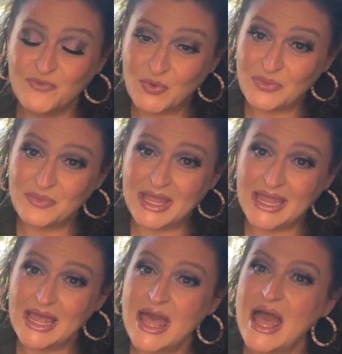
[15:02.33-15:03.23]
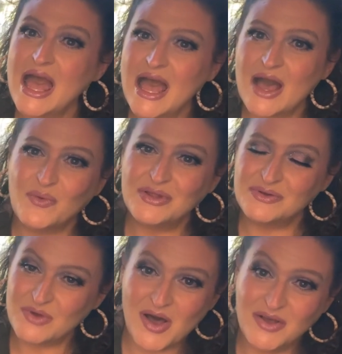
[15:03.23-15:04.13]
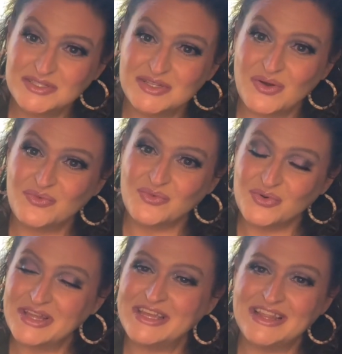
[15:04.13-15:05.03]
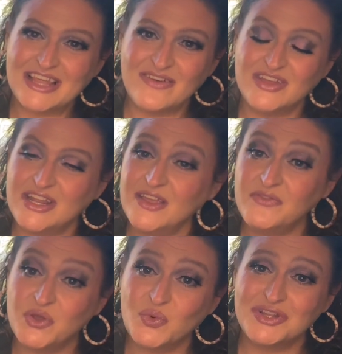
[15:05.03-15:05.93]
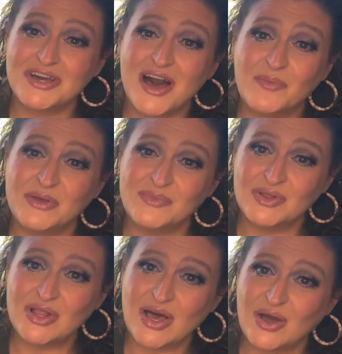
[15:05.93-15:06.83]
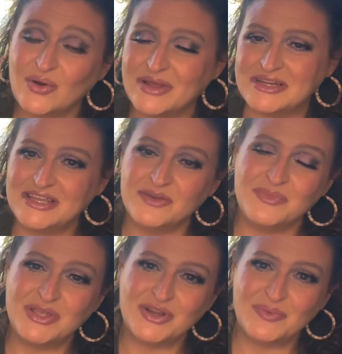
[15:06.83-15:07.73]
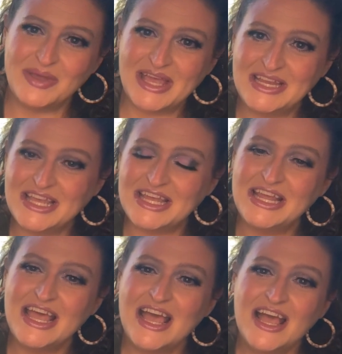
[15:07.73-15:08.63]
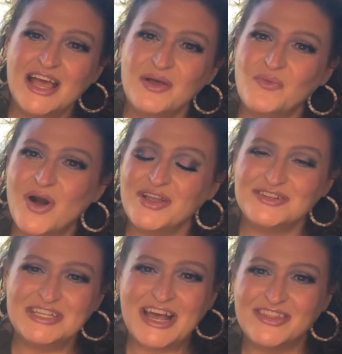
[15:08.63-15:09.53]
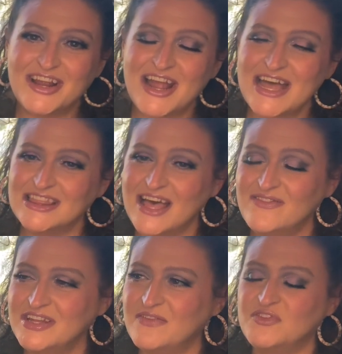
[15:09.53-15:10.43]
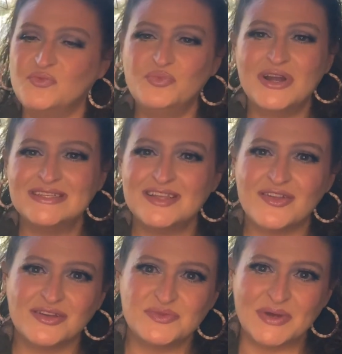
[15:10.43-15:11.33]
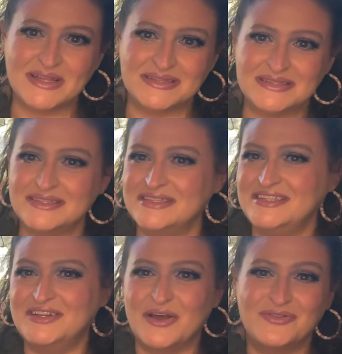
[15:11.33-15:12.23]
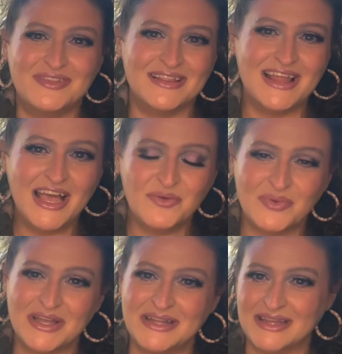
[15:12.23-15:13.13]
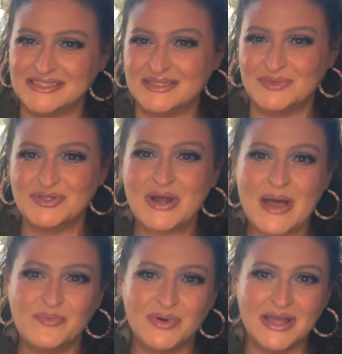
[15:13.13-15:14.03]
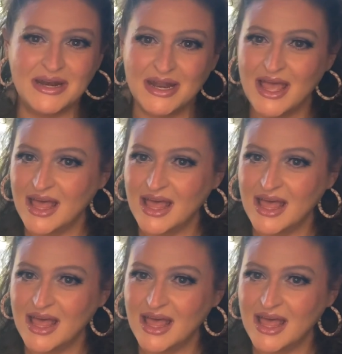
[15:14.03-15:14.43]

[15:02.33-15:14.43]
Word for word: with me. I would also really love it if you would comment below and give me your opinion while you're down there, I'd love it if you'd press all those buttons, you know, the like button, the subscribe button,